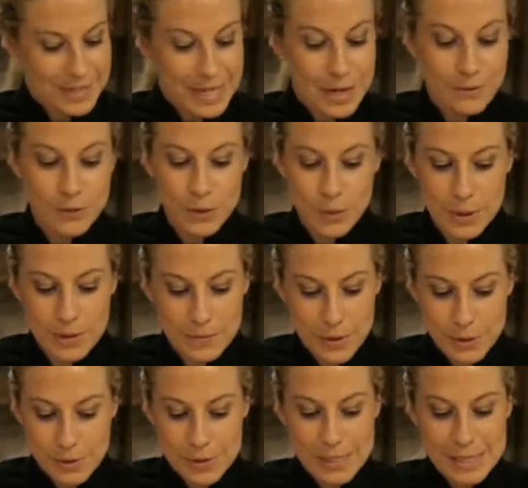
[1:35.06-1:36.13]
if you're one of
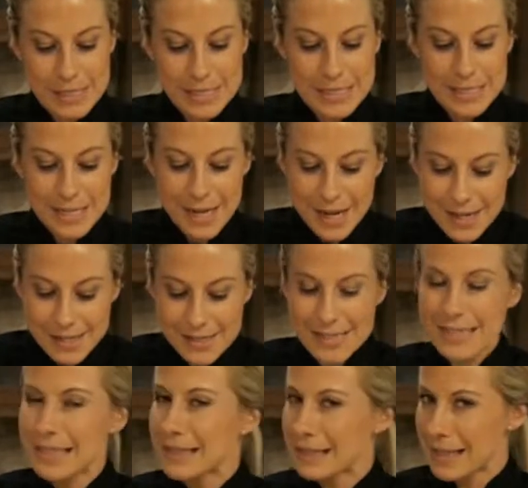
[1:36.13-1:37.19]
those that
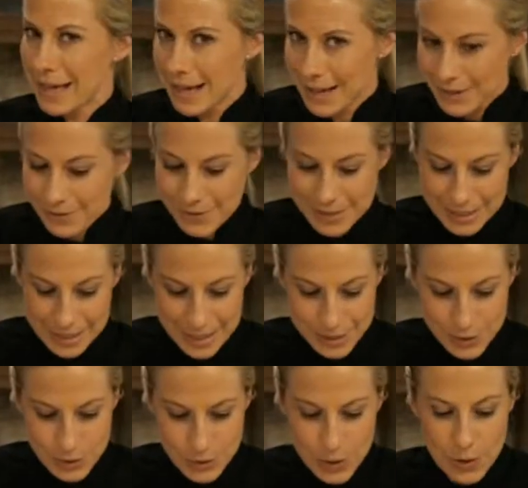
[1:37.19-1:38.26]
doesn't love
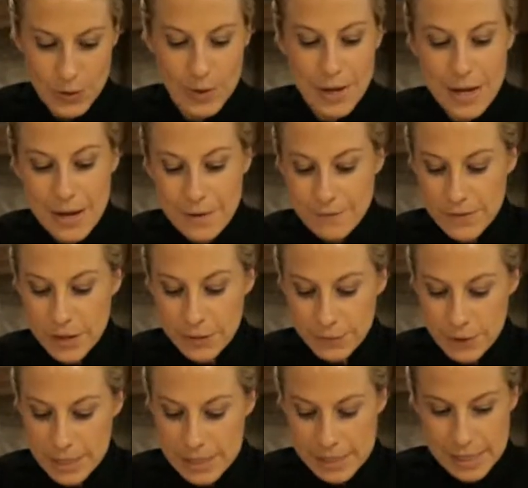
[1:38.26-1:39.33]
cilantro, feel
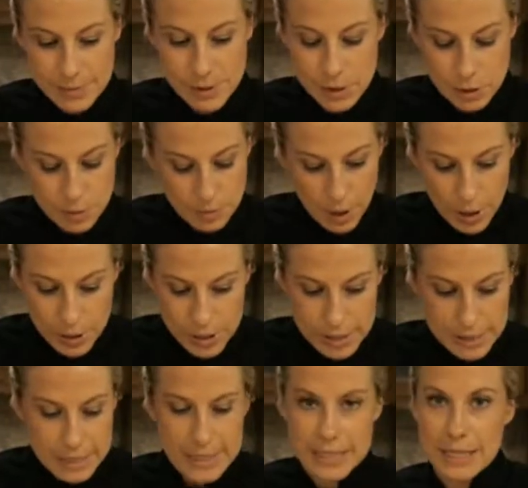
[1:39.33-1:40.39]
free to substitute
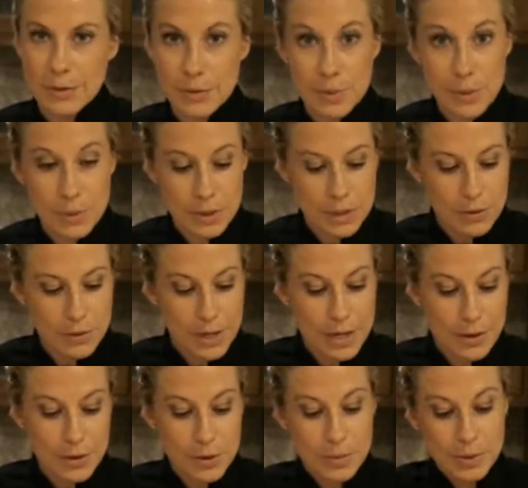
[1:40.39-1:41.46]
parsley. That would be really great.
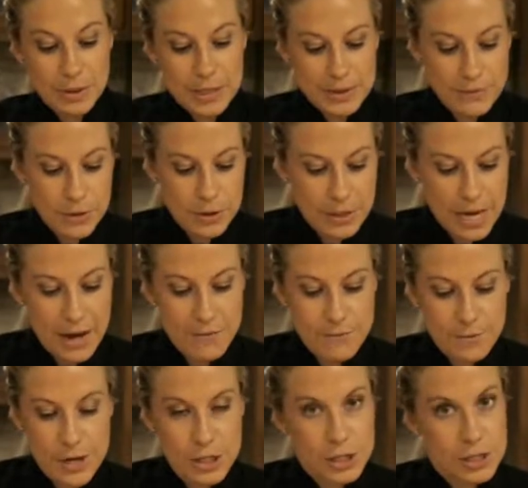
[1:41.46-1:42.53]
Or believe it or not,
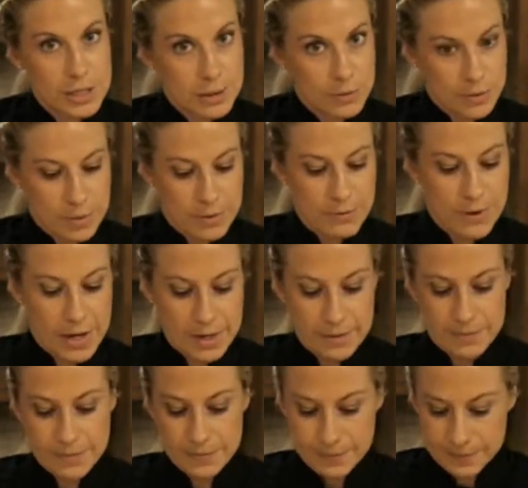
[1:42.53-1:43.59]
fresh dill would be fun.